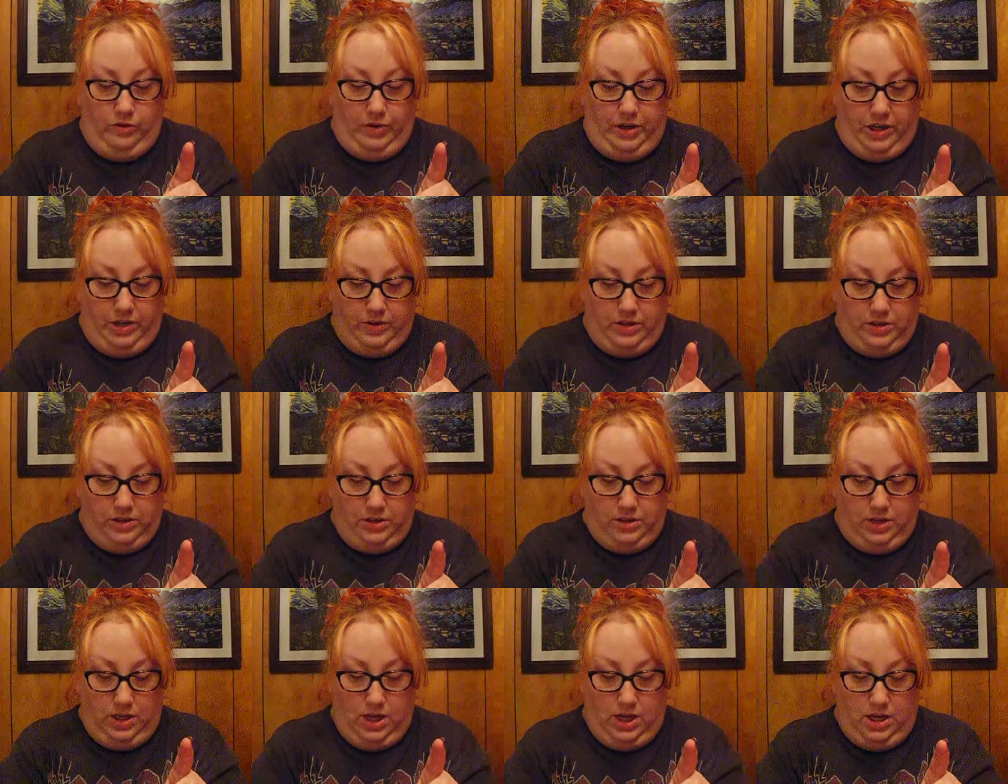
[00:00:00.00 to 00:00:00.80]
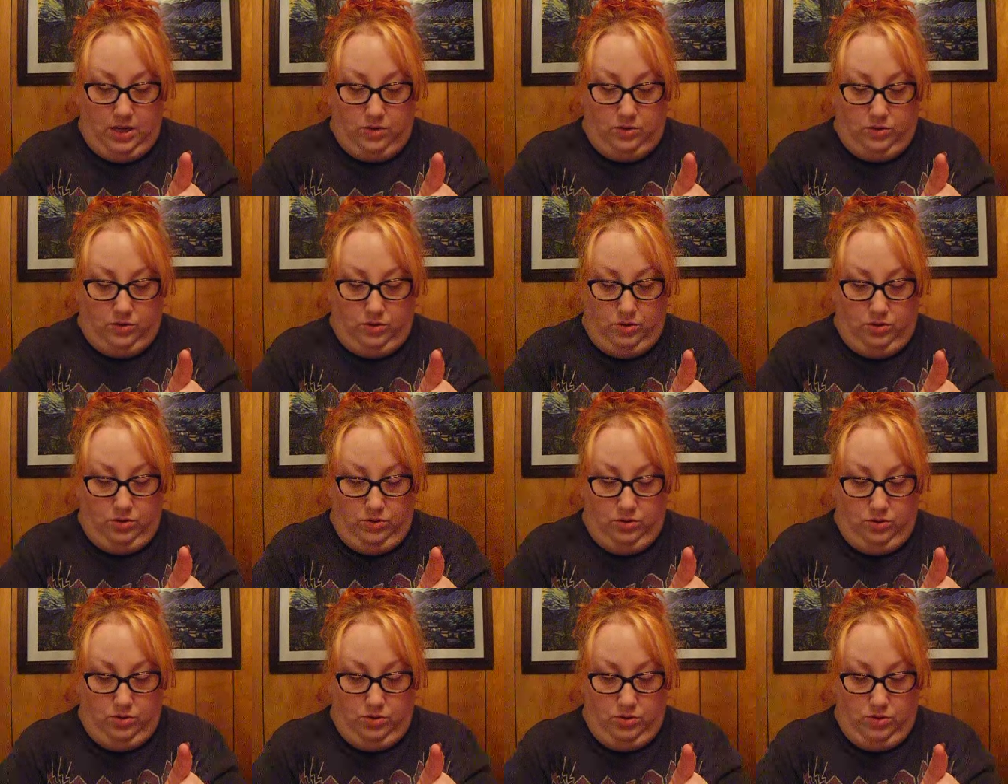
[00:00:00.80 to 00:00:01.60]
Fragrance candle.
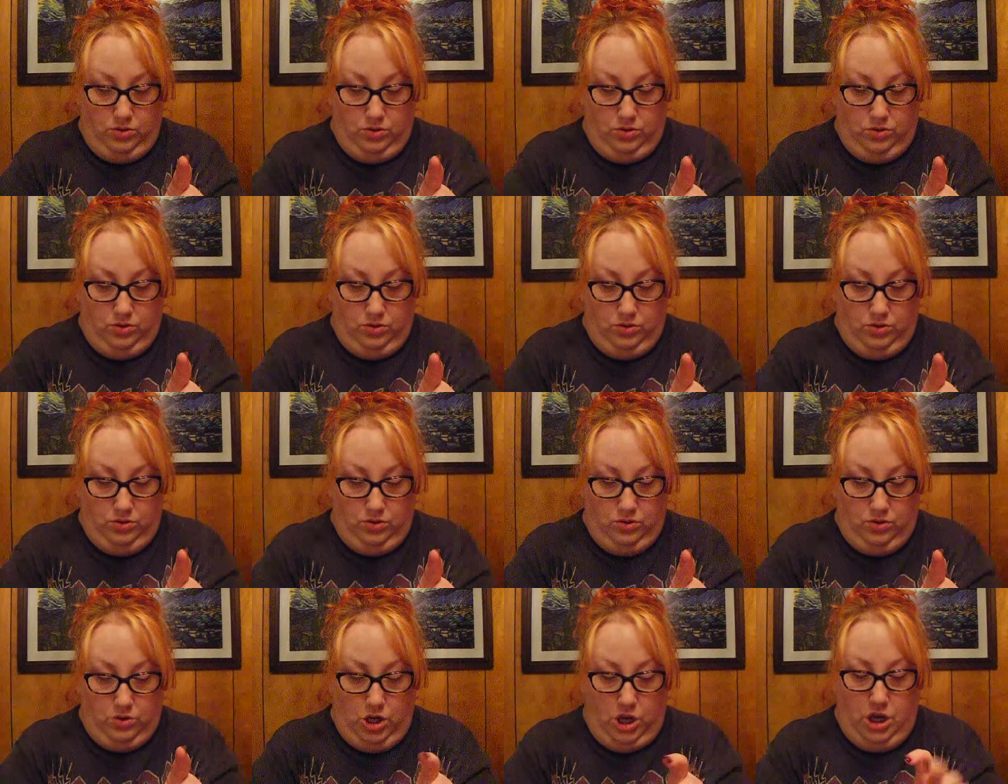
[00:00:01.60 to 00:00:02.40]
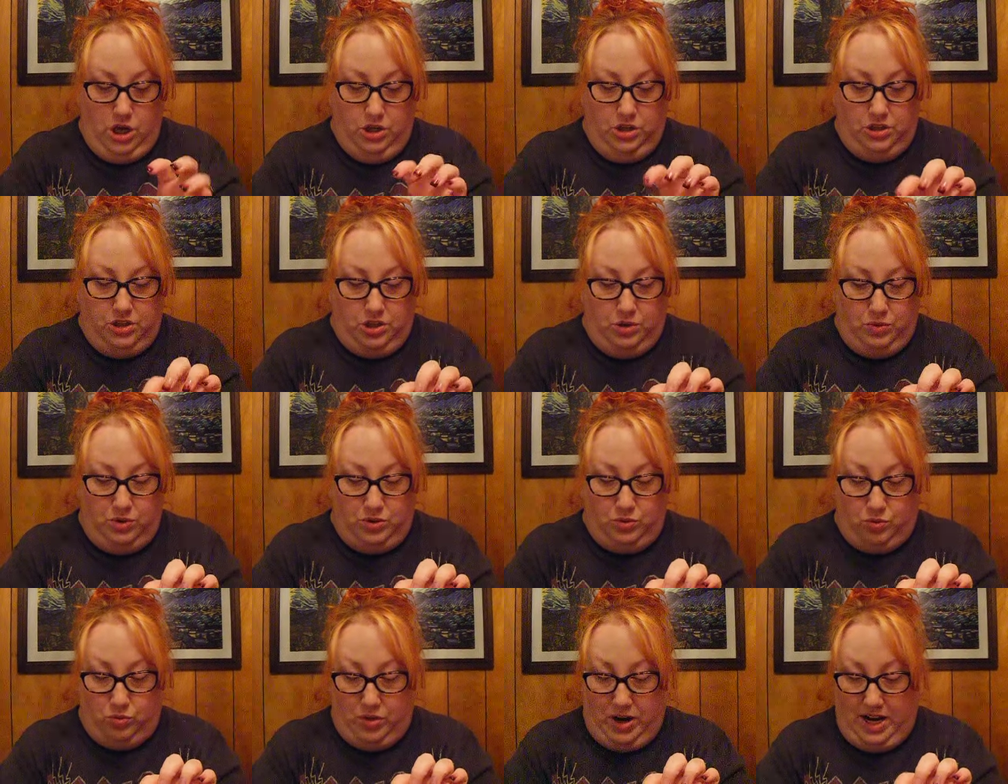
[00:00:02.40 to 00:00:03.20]
So
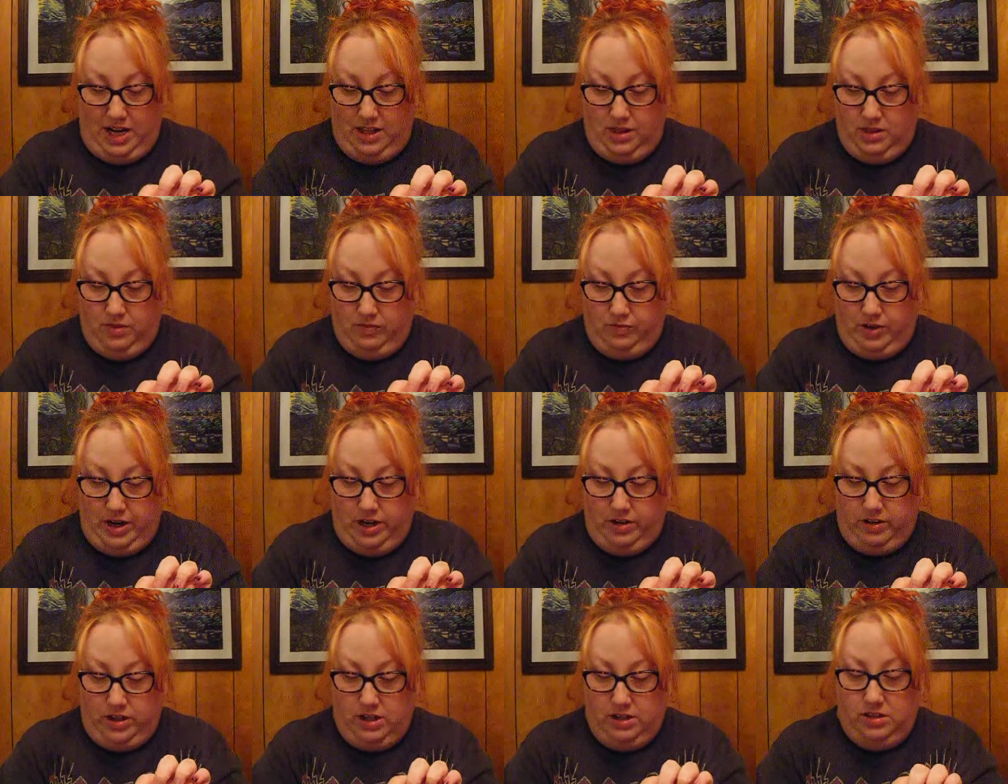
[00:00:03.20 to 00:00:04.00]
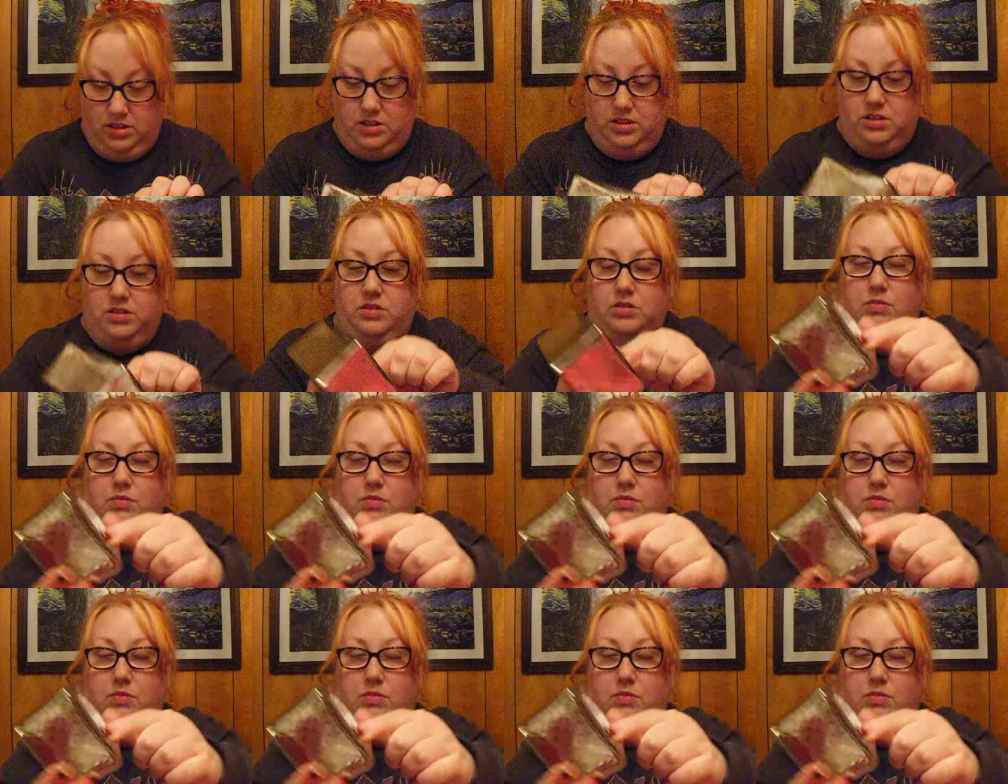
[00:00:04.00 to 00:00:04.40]
is rain the fragrance?